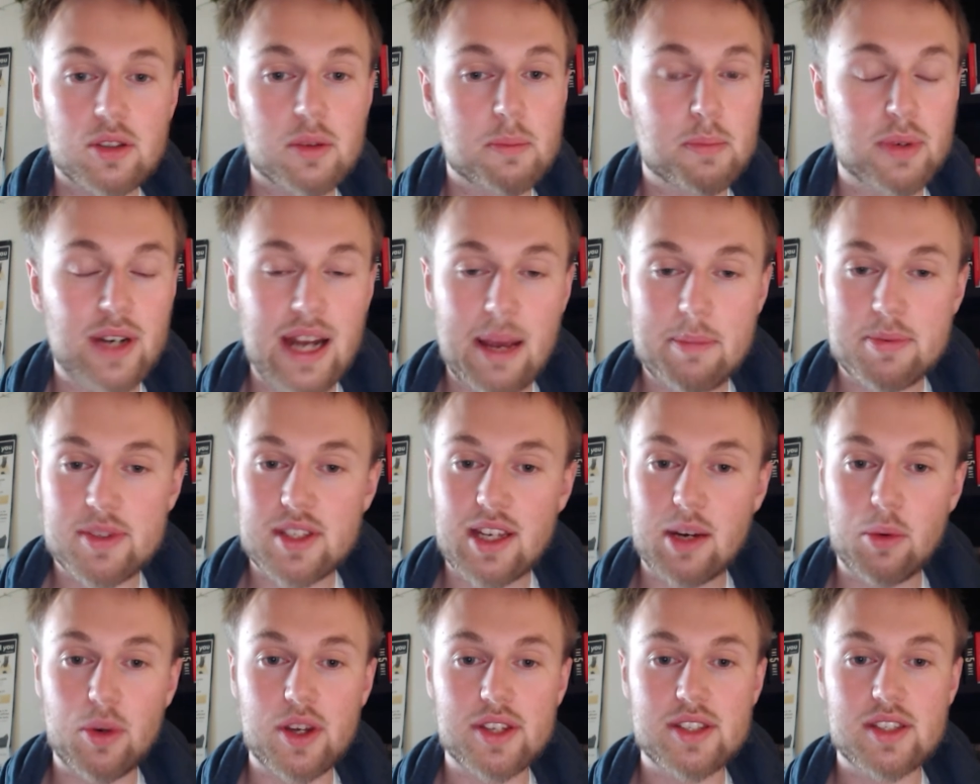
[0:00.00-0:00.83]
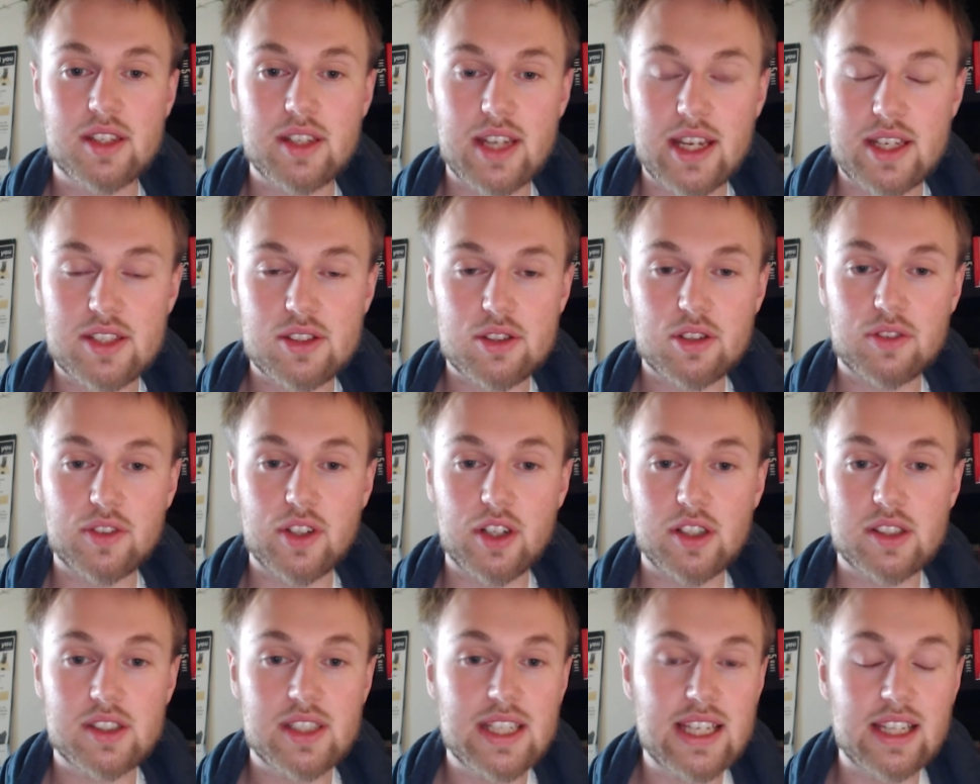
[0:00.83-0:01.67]
Perhaps I was an
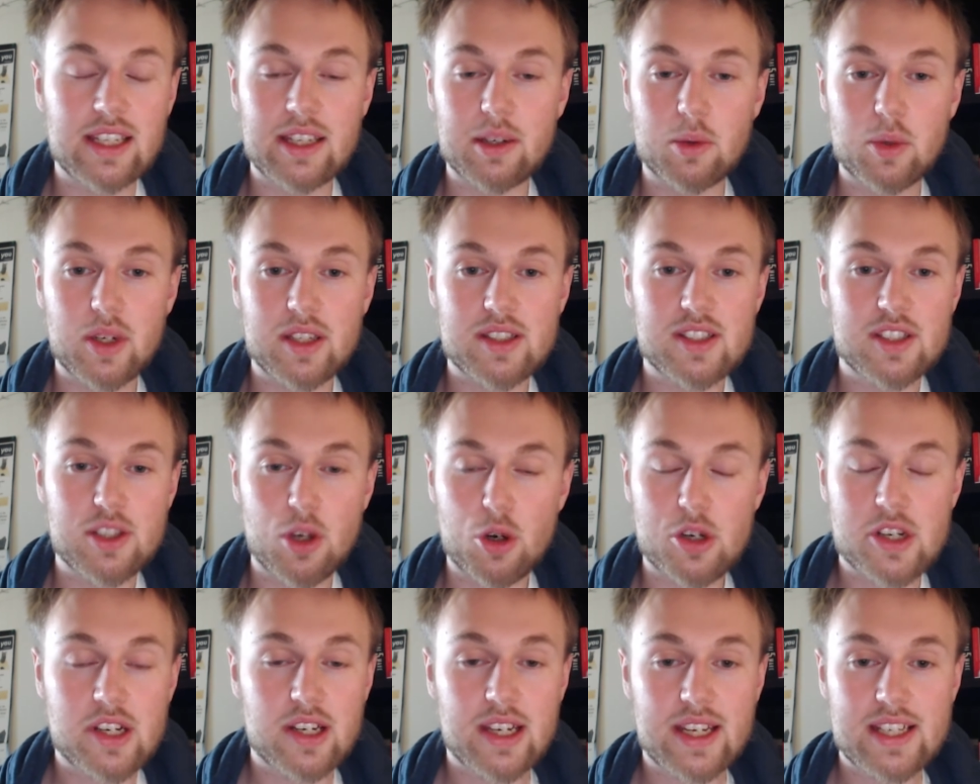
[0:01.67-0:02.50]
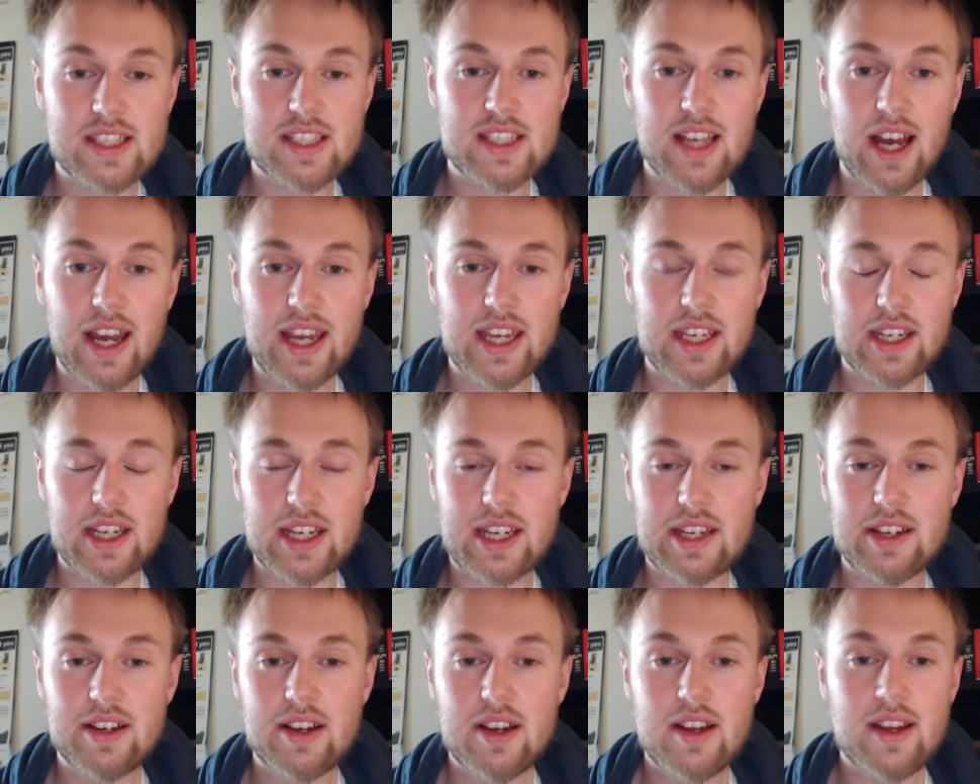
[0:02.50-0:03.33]
extrovert dealing with social
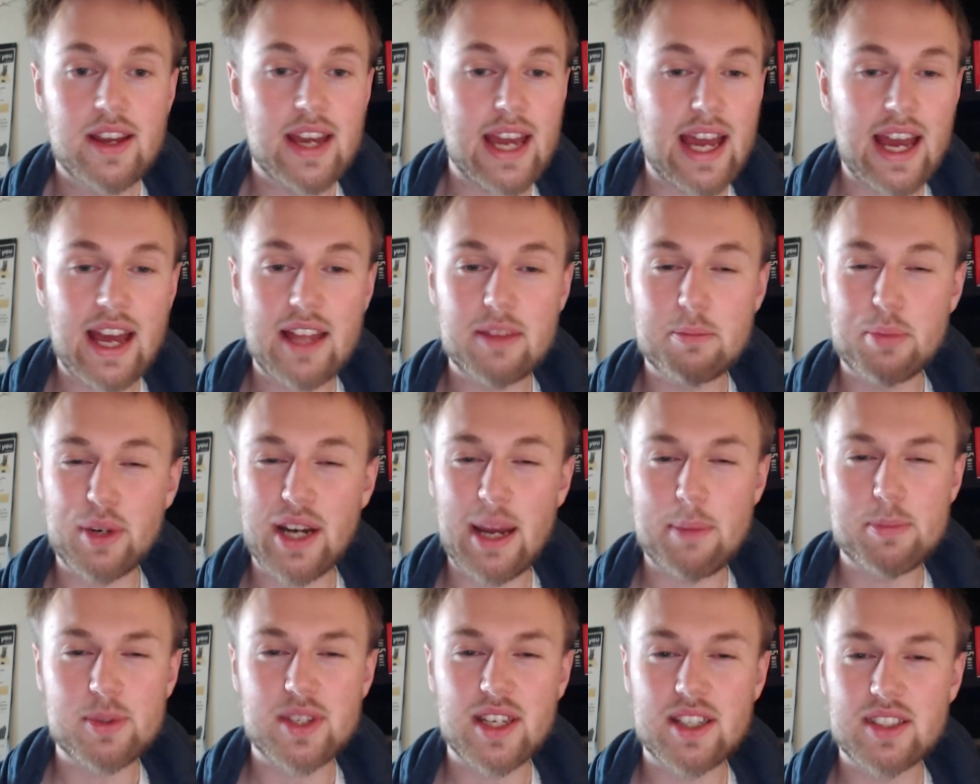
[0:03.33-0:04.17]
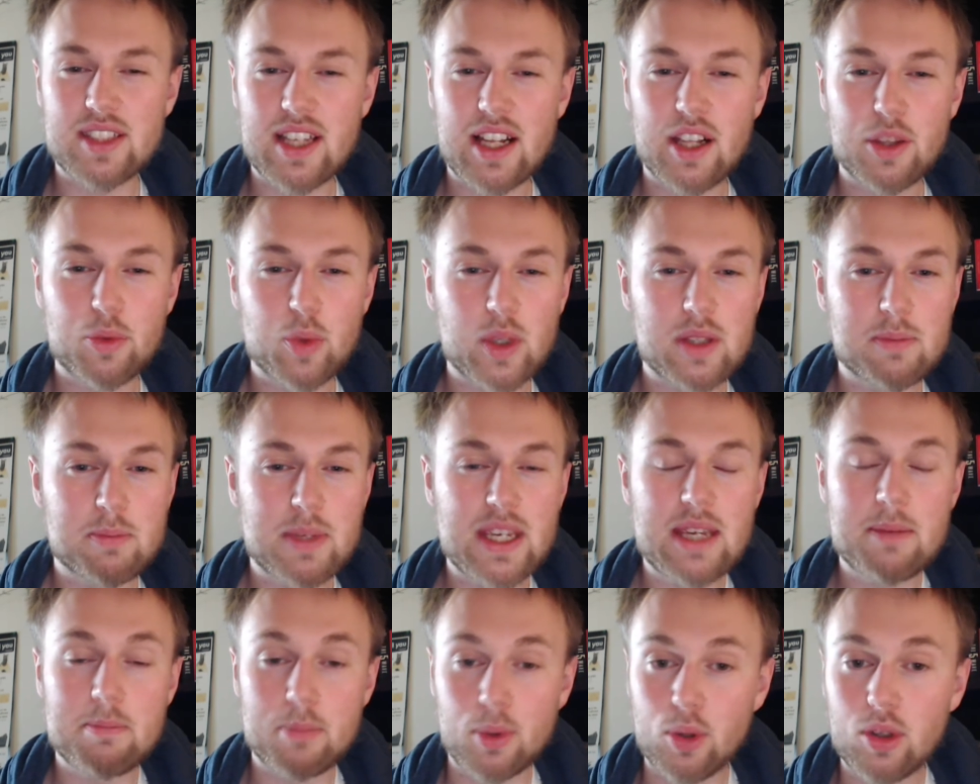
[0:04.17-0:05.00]
anxiety, and perhaps I dealt with
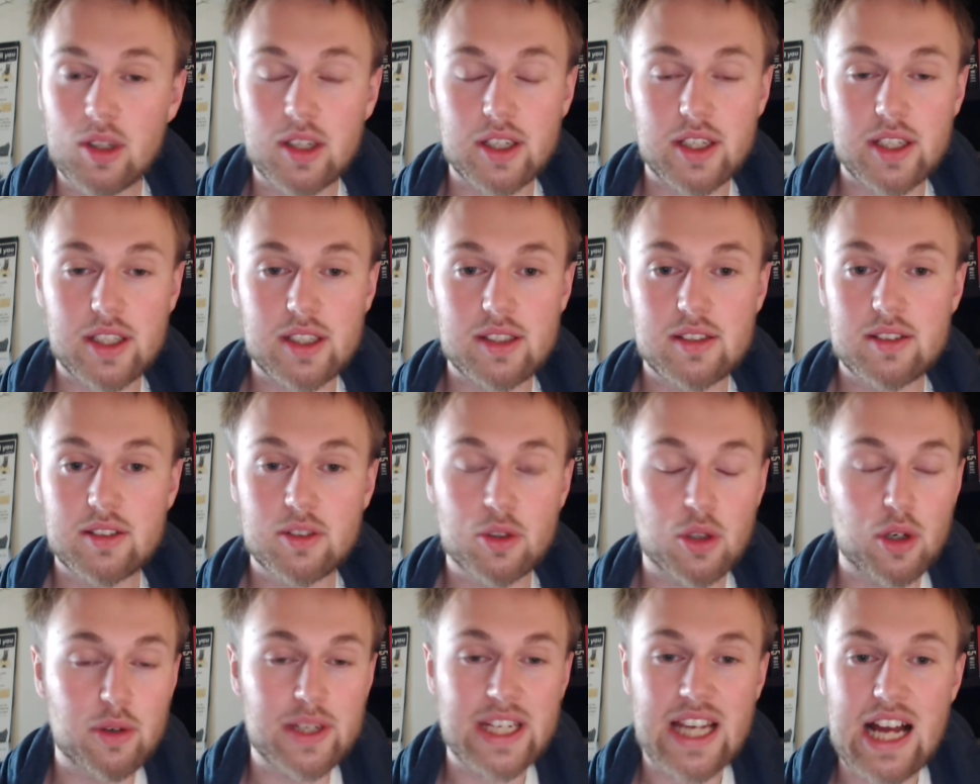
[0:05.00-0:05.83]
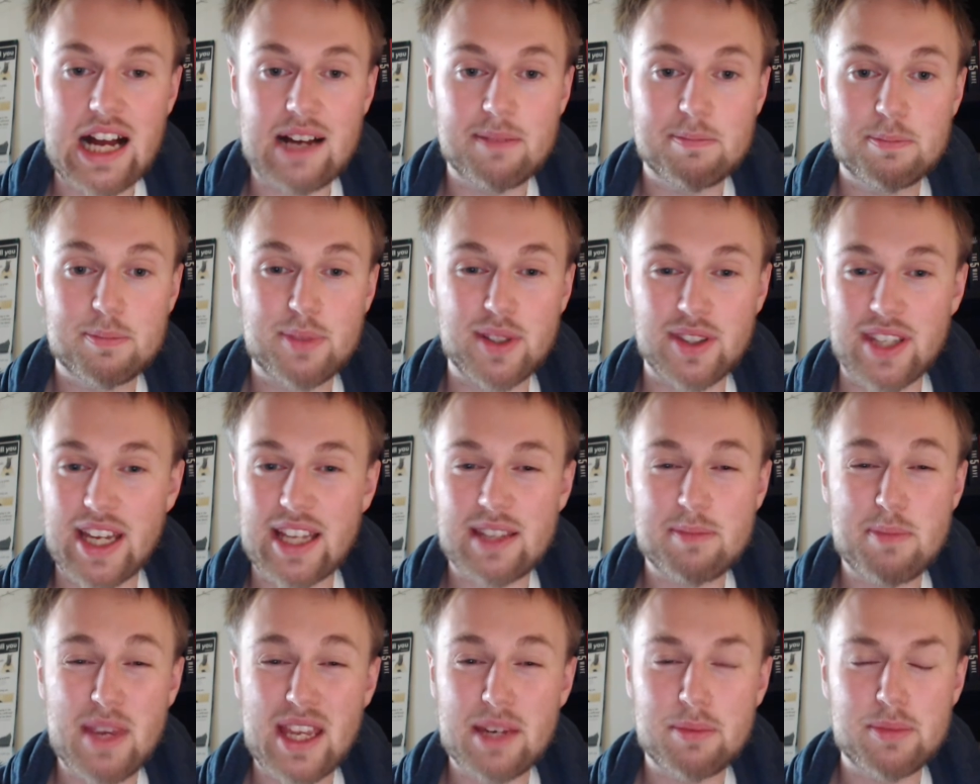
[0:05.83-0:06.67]
being bullied growing up, and that
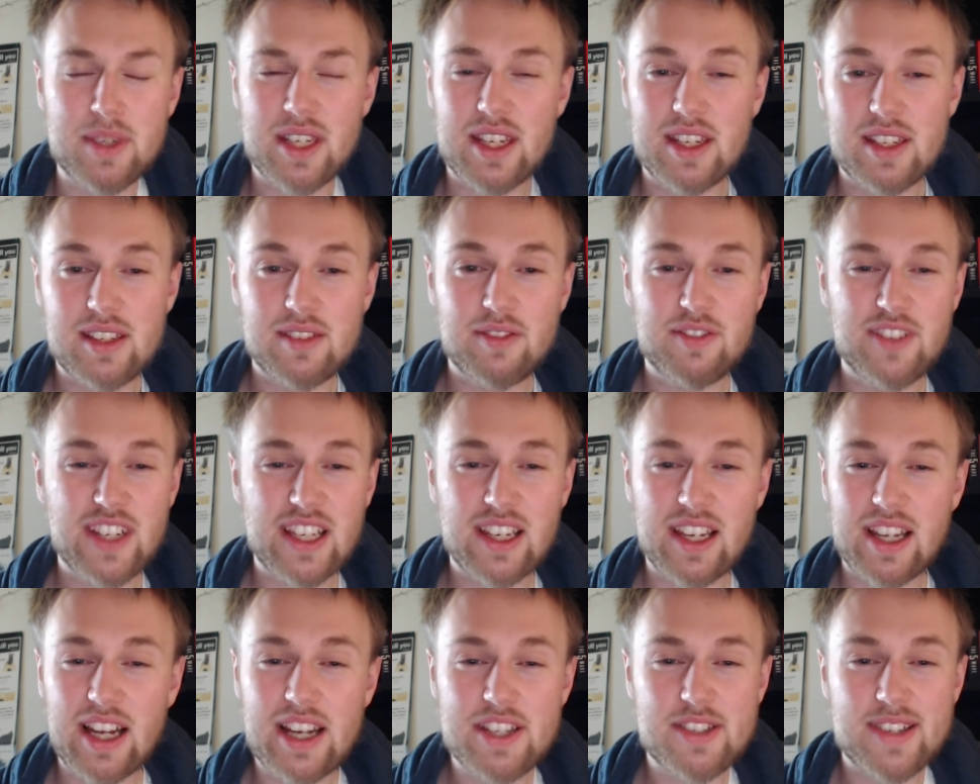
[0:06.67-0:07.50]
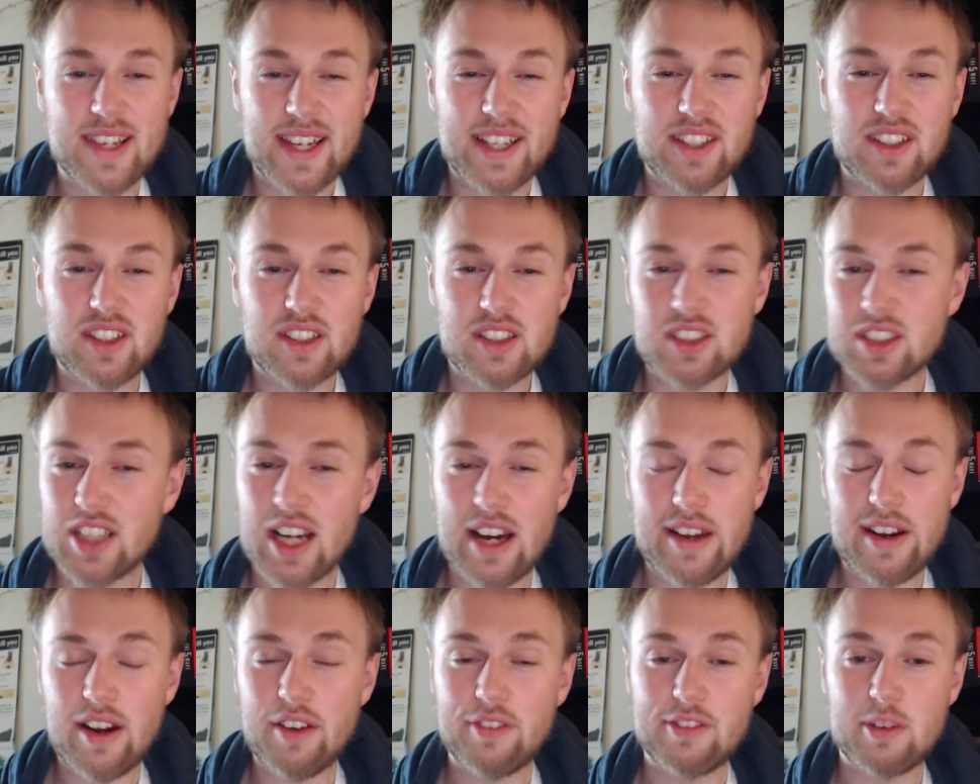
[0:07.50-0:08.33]
made me feel isolated and
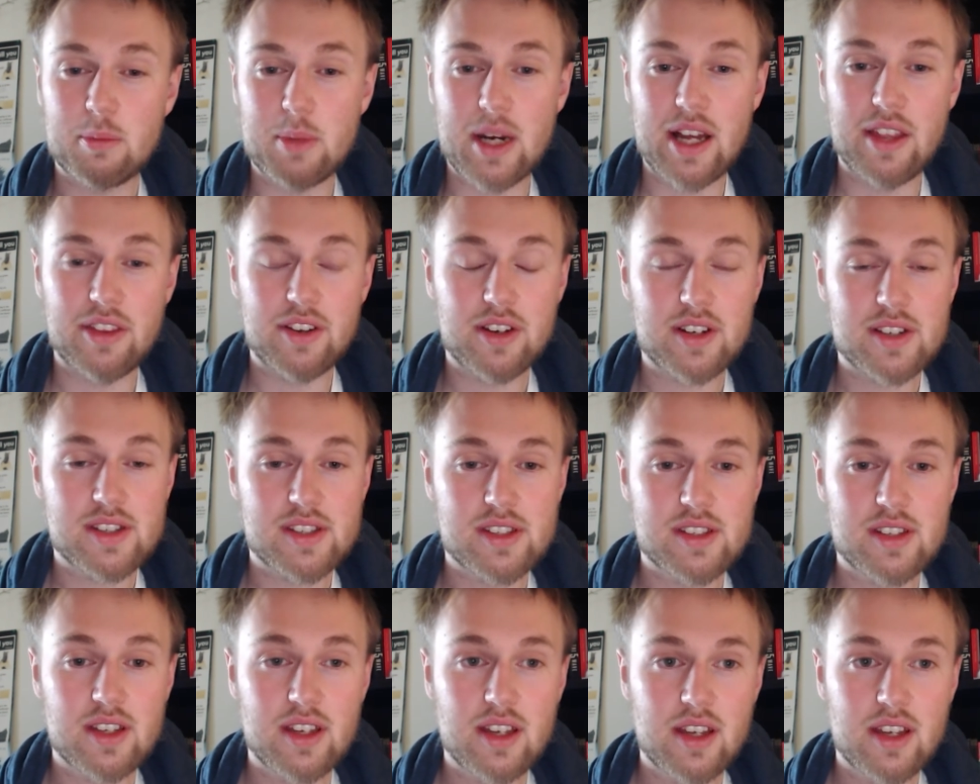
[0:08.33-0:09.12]
cut off from others.